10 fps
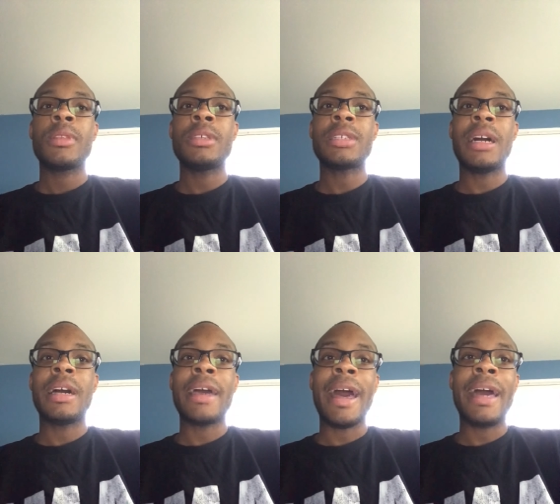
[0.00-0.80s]
This
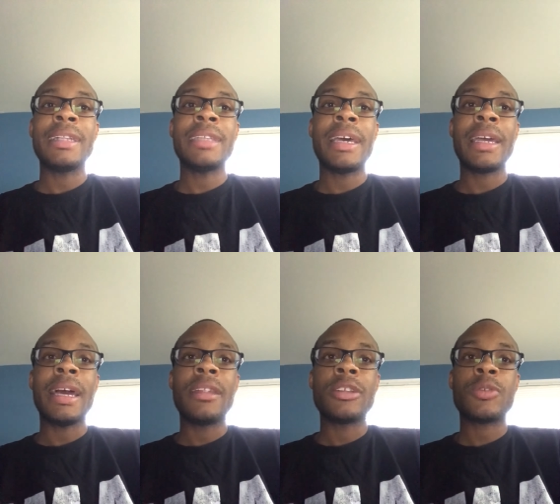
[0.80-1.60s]
guy at Dang
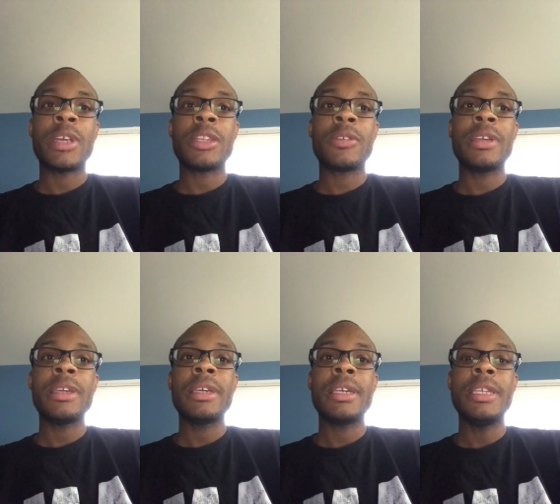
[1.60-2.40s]

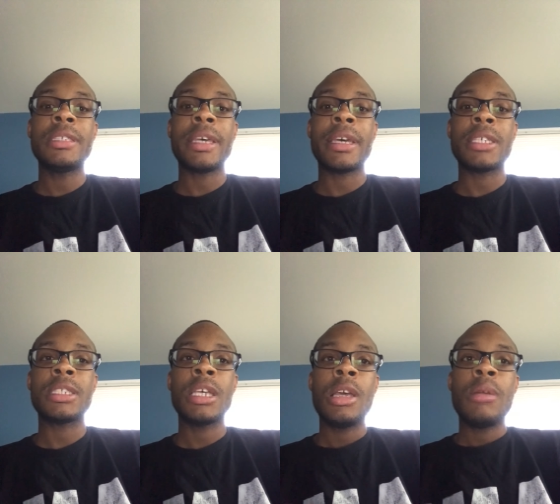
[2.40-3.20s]
LR23, he says,